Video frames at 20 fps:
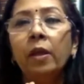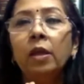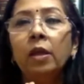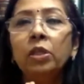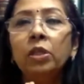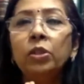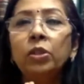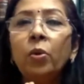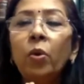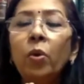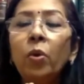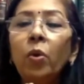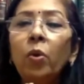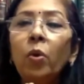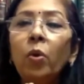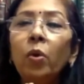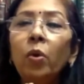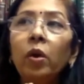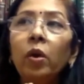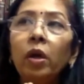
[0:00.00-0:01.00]
So
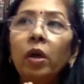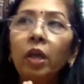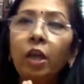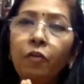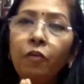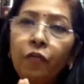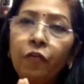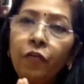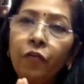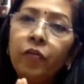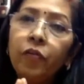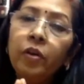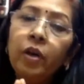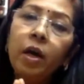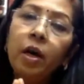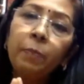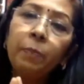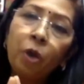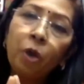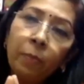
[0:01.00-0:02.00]
if a
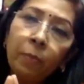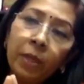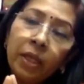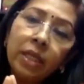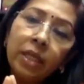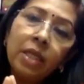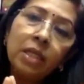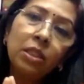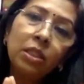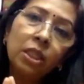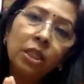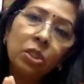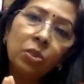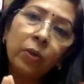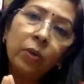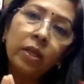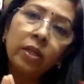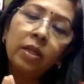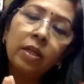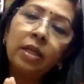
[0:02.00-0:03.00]
property is
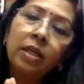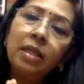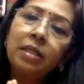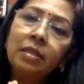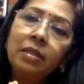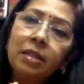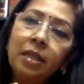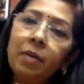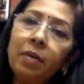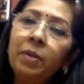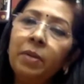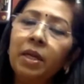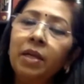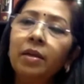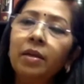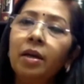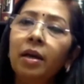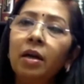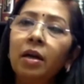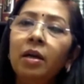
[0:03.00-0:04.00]
situated in slum
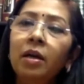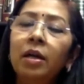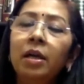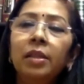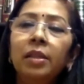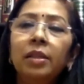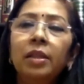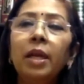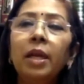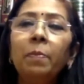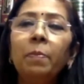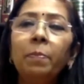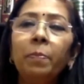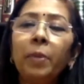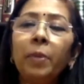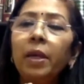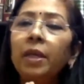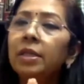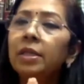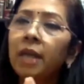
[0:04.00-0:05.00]
area, then
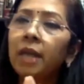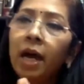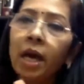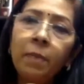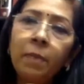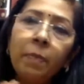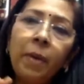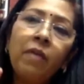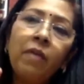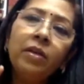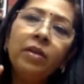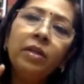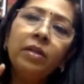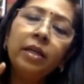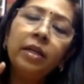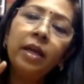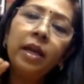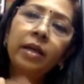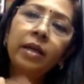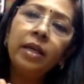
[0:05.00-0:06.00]
entire power
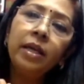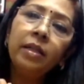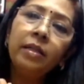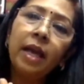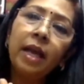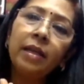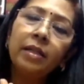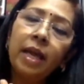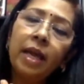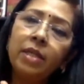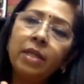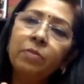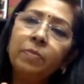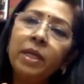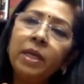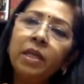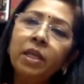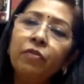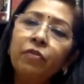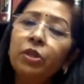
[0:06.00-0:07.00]
regarding that has
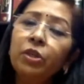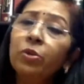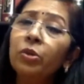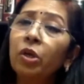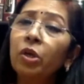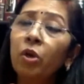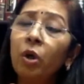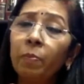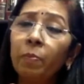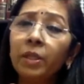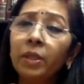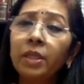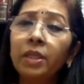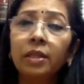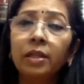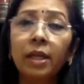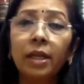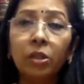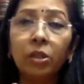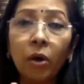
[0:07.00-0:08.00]
been given to the competent
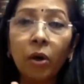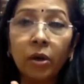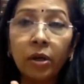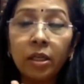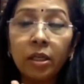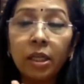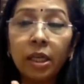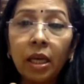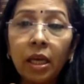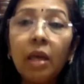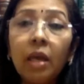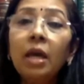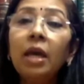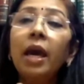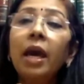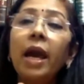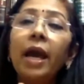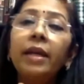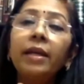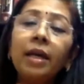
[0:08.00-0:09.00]
authority,
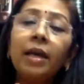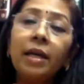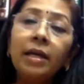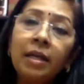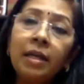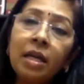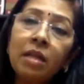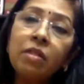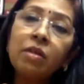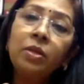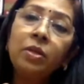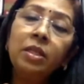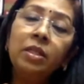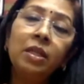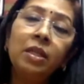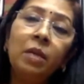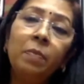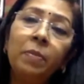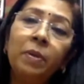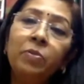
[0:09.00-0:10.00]
and unless or
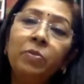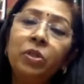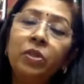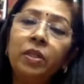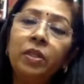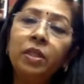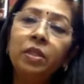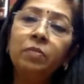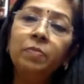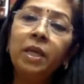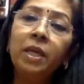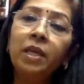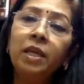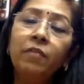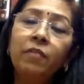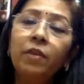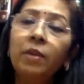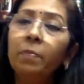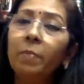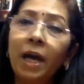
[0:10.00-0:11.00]
until permission is being
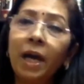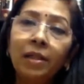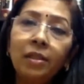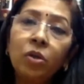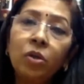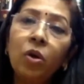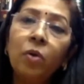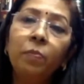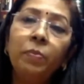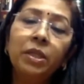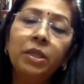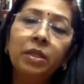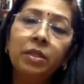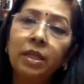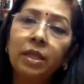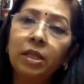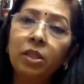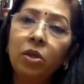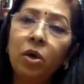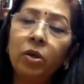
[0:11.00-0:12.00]
given by the competent
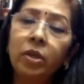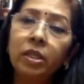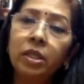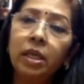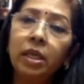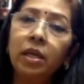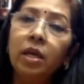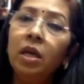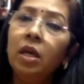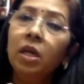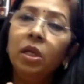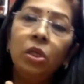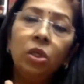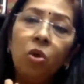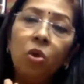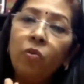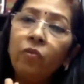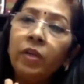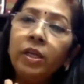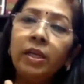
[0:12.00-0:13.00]
authority,
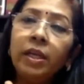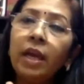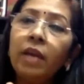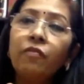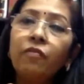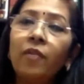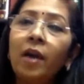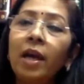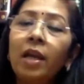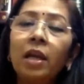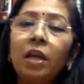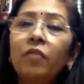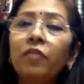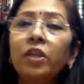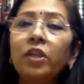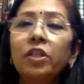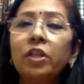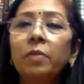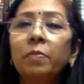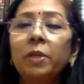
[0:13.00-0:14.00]
no one can file
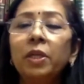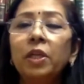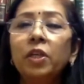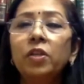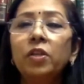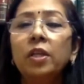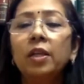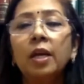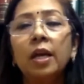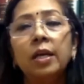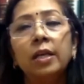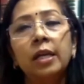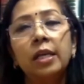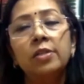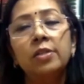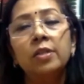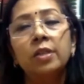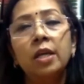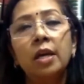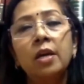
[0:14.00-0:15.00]
eviction petition
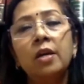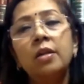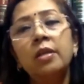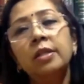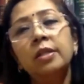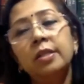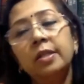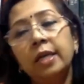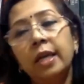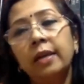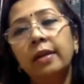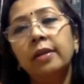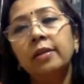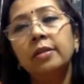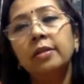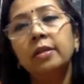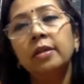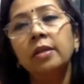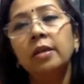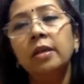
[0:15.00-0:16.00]
against the
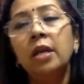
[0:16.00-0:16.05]
tenant.